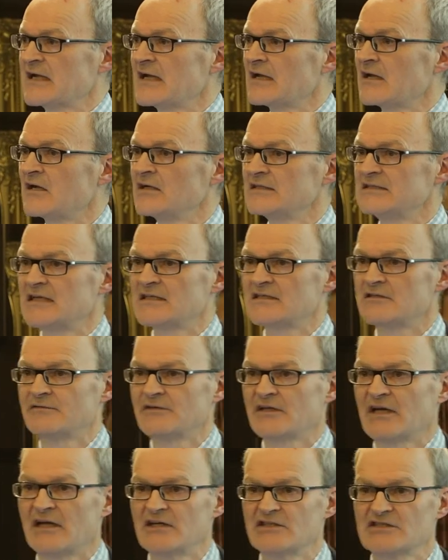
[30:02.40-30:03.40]
that
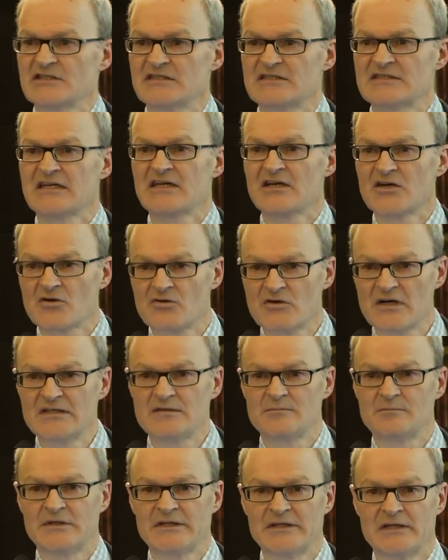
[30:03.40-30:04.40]
identification is
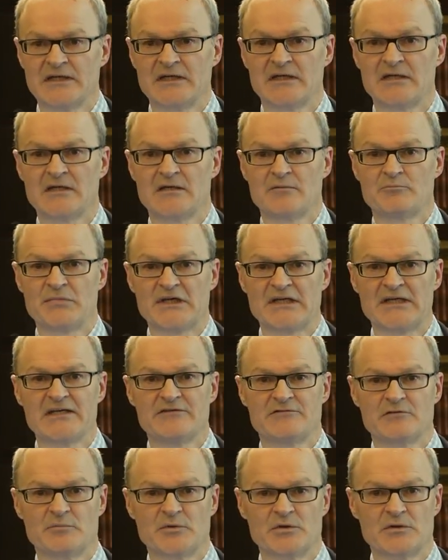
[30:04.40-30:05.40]
incredibly
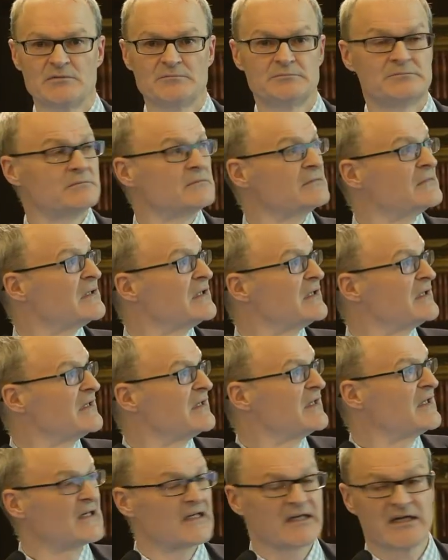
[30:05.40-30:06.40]
believable,
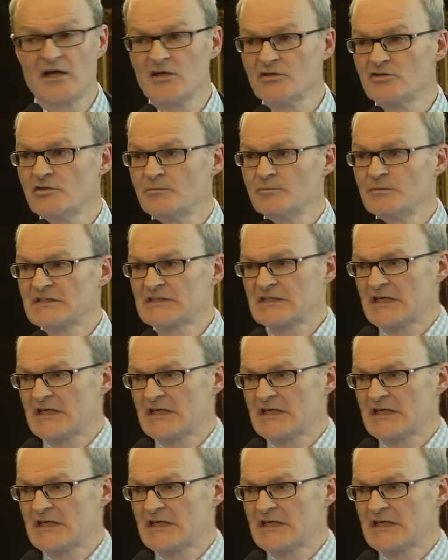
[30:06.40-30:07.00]
nearly 100%.